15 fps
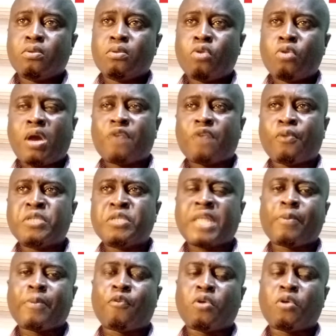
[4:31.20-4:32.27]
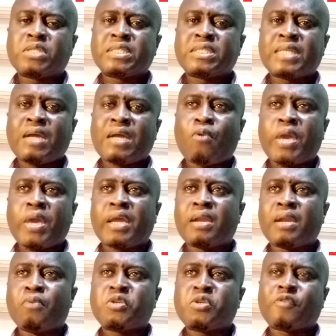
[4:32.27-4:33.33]
Look out for which type of content that are
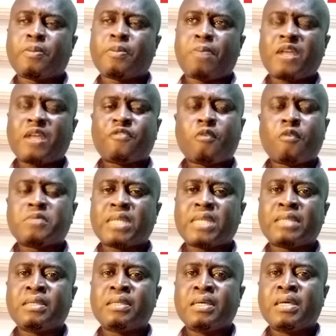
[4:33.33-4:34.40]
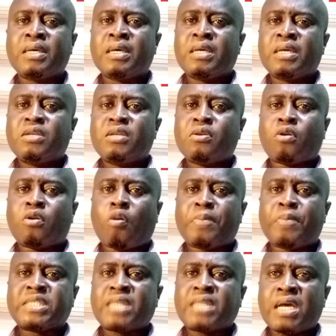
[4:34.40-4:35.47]
working, which of the platforms that your
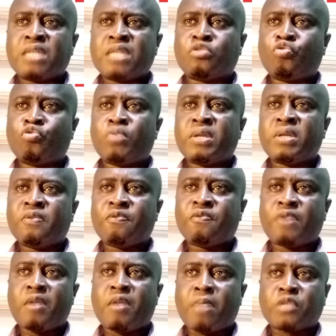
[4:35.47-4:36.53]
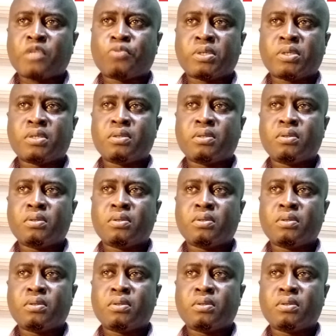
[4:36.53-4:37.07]
competitor is doing very much well.